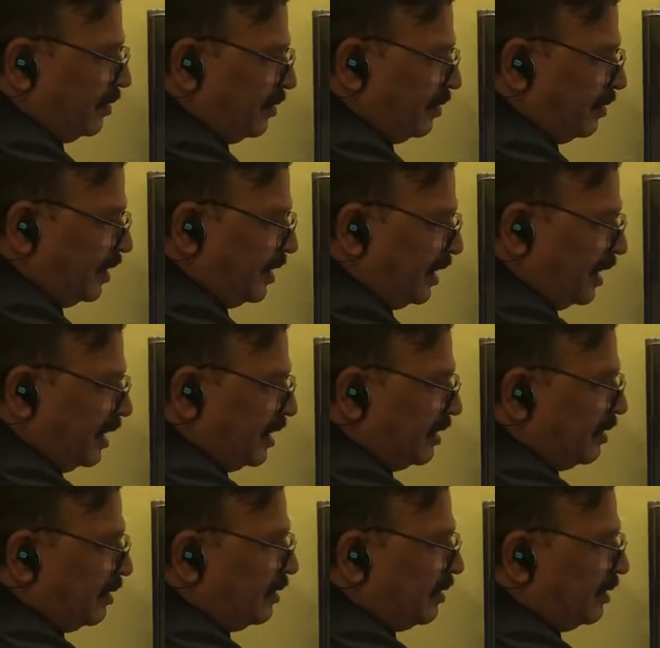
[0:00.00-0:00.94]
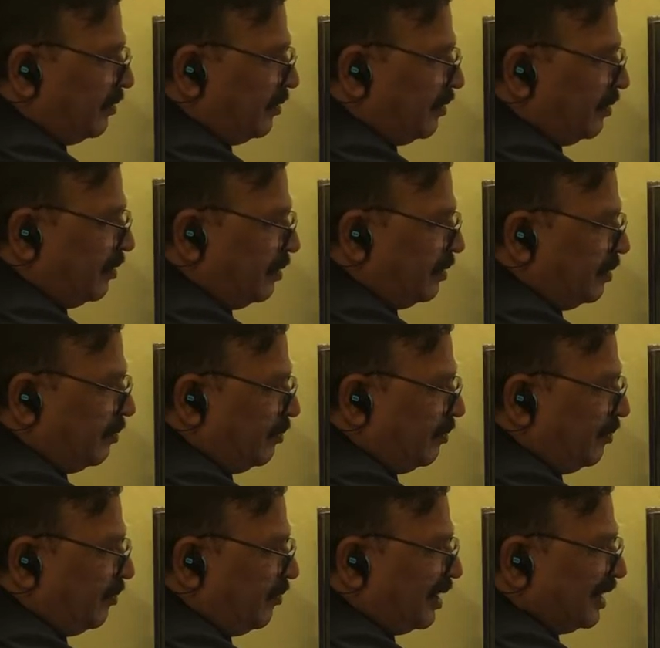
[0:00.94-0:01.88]
here,
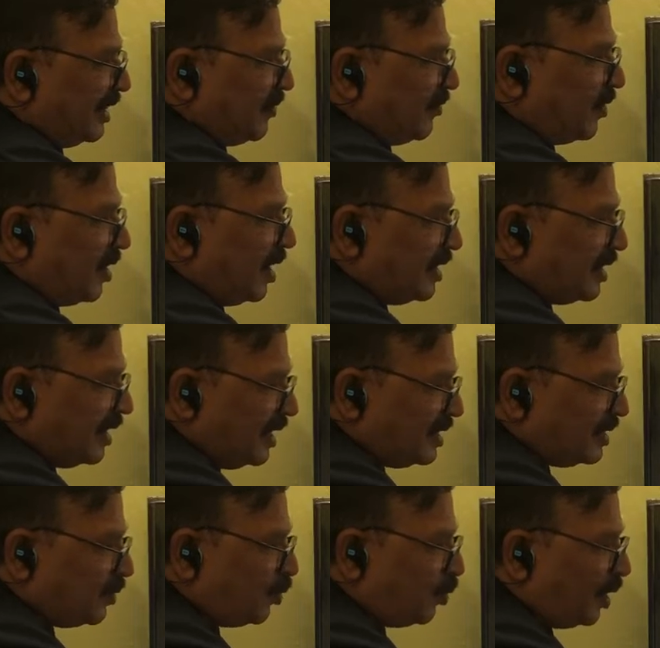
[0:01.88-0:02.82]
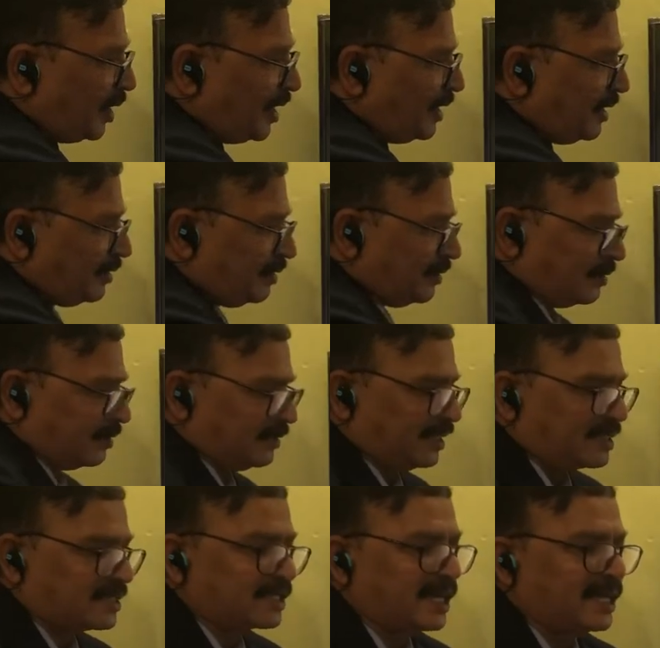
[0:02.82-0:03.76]
when the follicle is growing, the
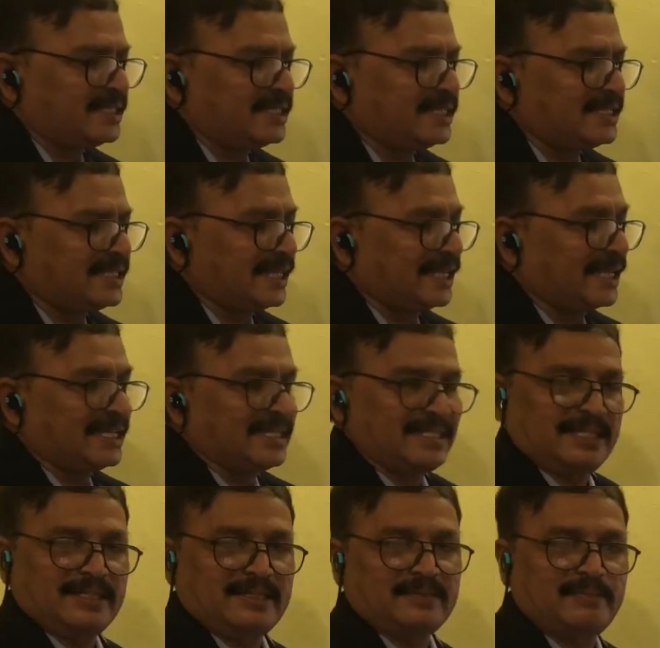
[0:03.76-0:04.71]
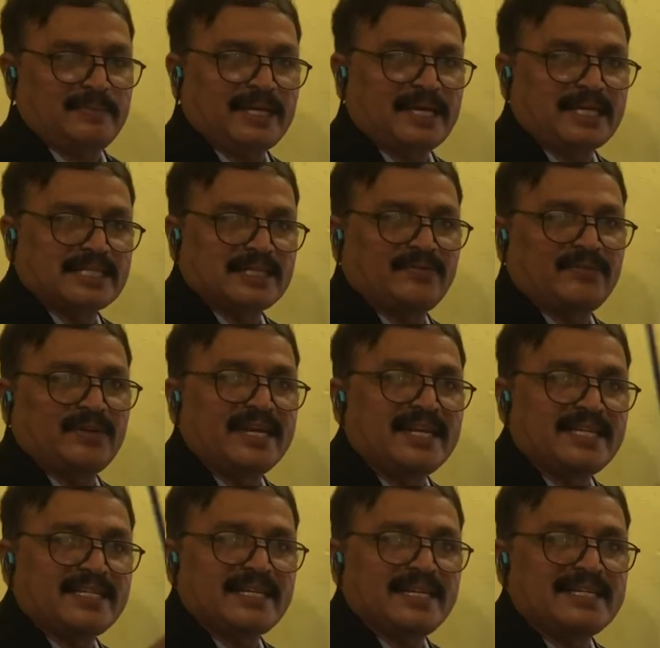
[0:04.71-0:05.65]
size is increasing because of
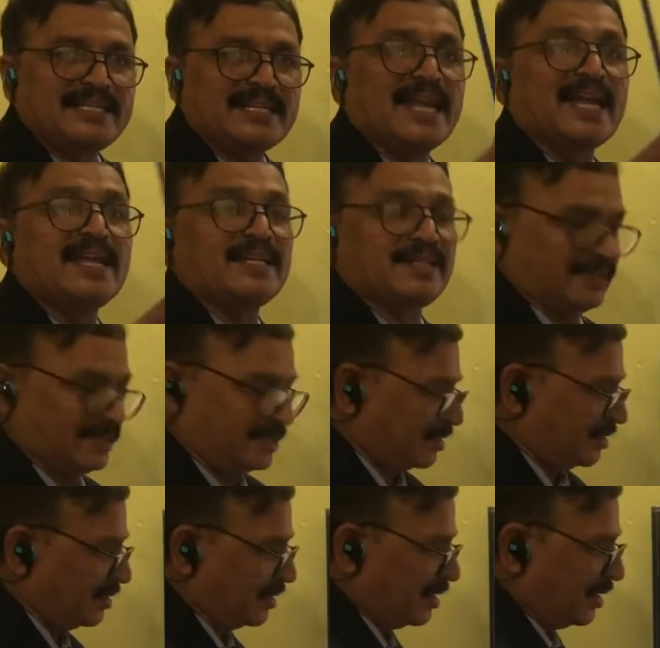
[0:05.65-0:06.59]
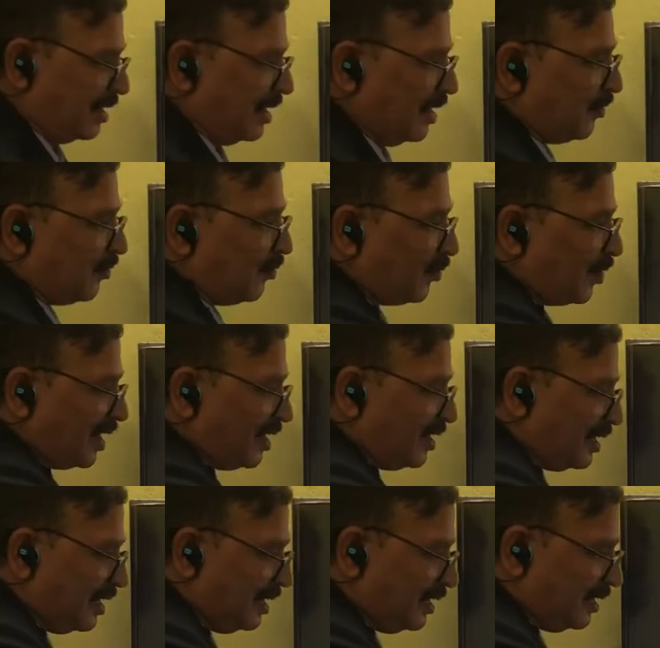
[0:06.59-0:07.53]
additional layers.
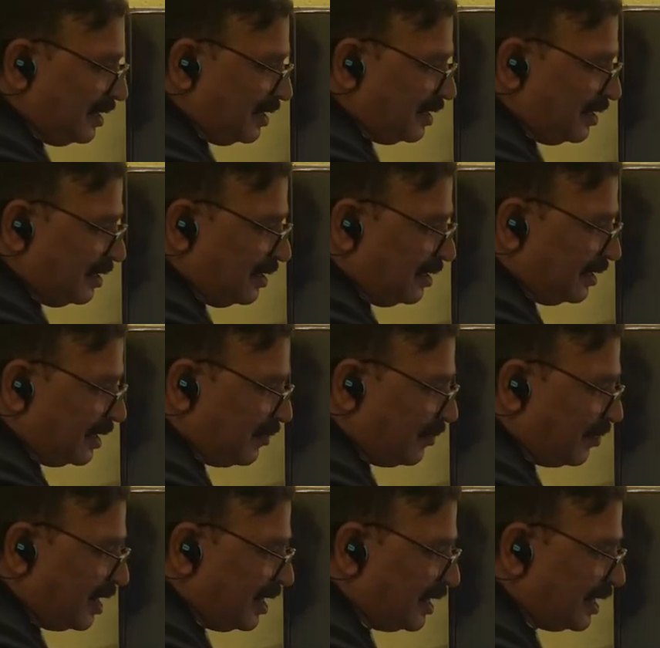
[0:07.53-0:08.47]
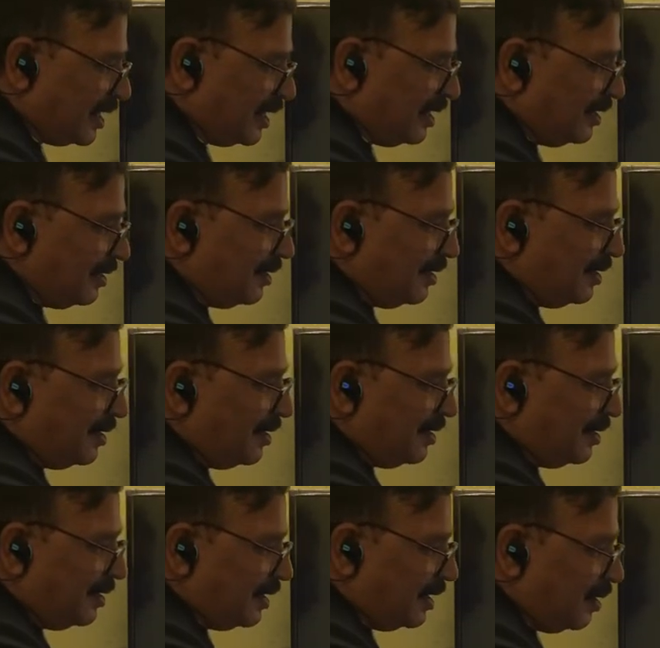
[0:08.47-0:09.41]
Finally, the follicle,
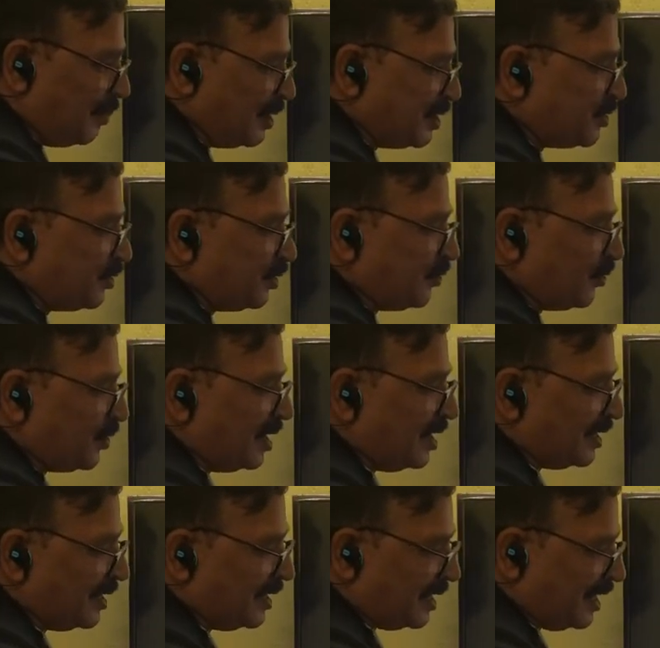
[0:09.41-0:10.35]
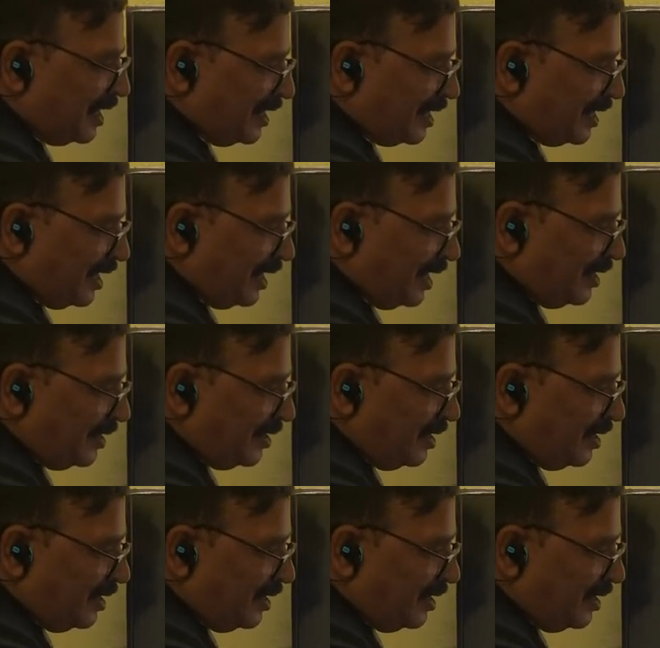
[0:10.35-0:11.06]
a mature follicle, contains